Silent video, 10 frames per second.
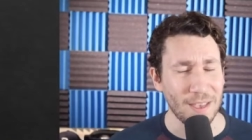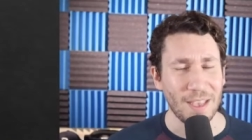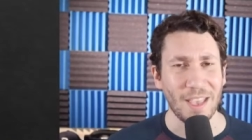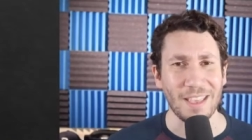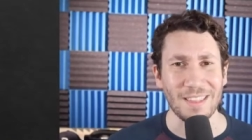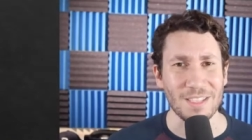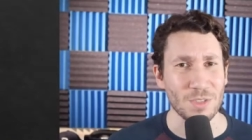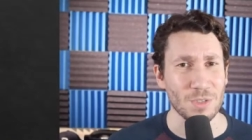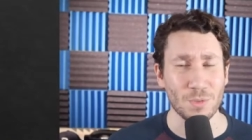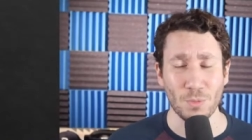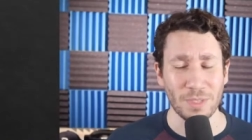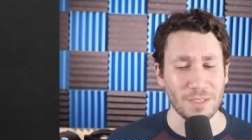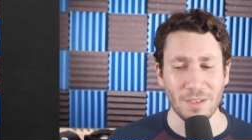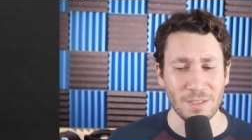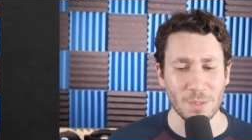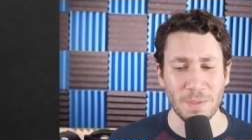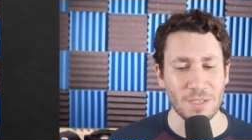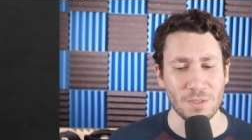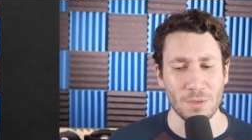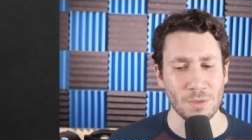And that's just really going to speak
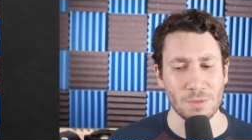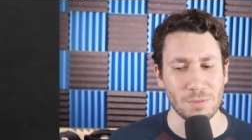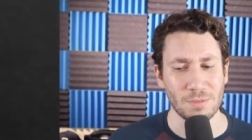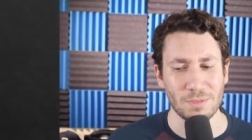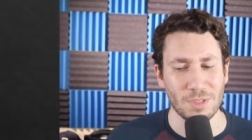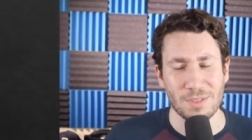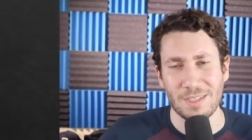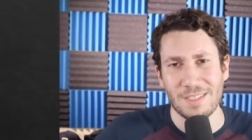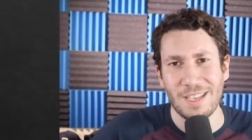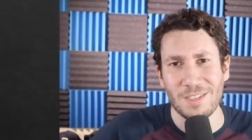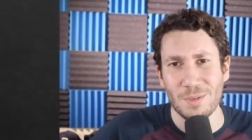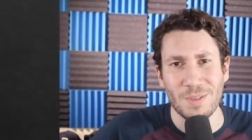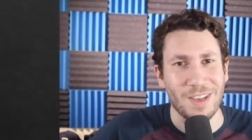to just success of the.